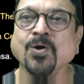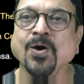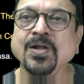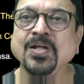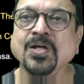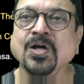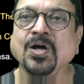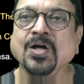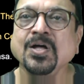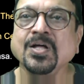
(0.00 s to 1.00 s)

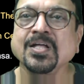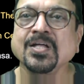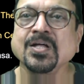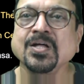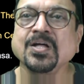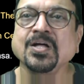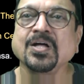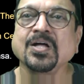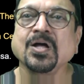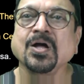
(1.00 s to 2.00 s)

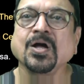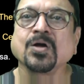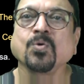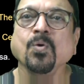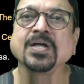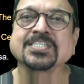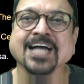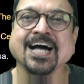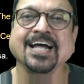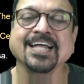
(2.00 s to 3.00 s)
called Kokasa.